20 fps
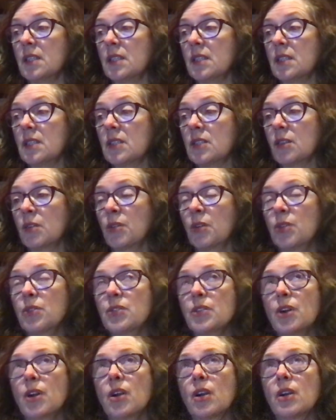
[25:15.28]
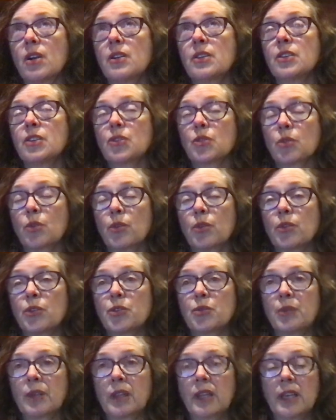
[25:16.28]
So those are
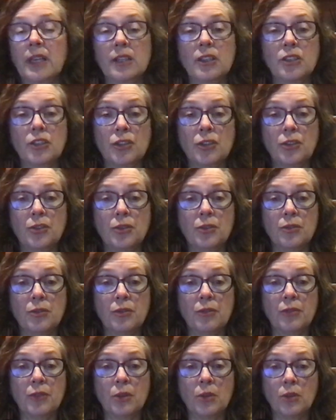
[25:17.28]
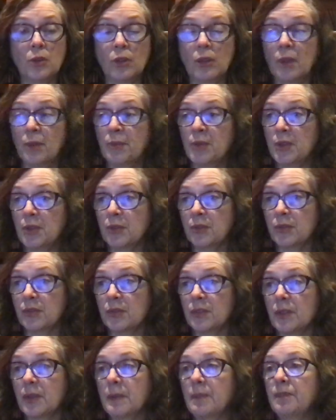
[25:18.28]
disorders related to vocal
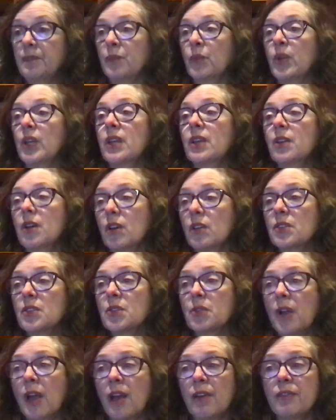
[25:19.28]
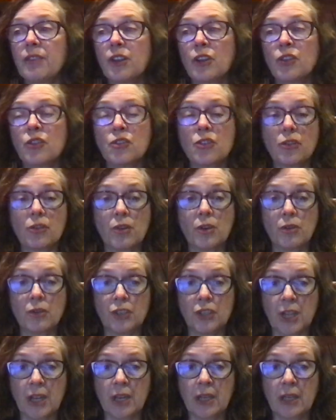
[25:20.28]
abuse. We can also have
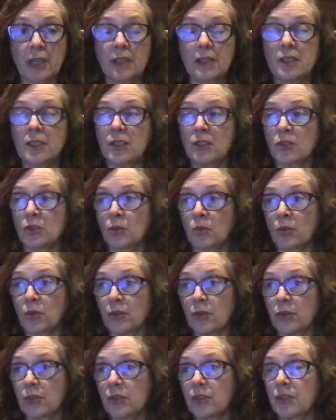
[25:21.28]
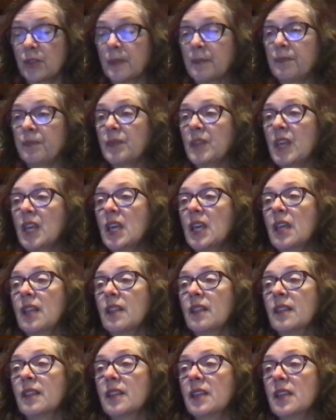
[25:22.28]
neurogenic disorders.
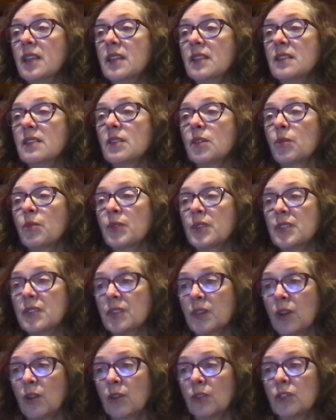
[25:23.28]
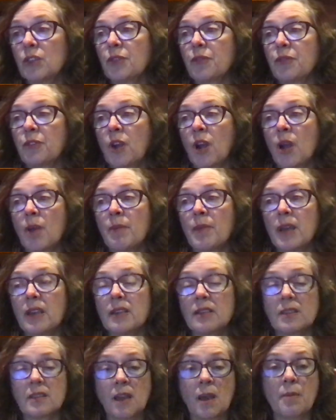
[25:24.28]
These result from
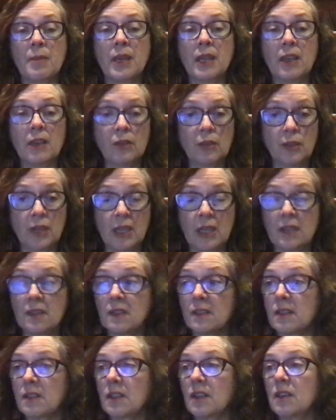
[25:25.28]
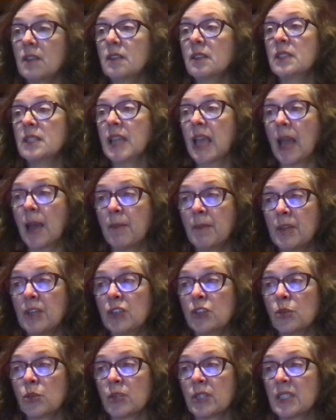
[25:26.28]
some illness,
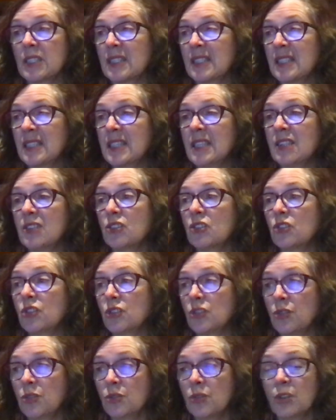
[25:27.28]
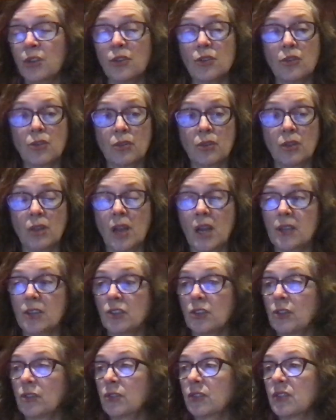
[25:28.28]
damage, or disease to the
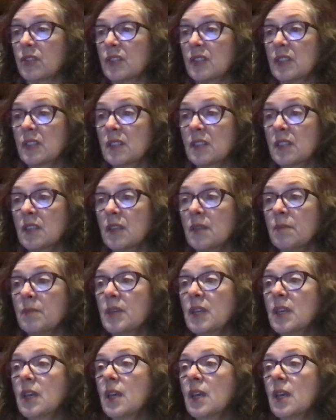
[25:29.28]
neurological system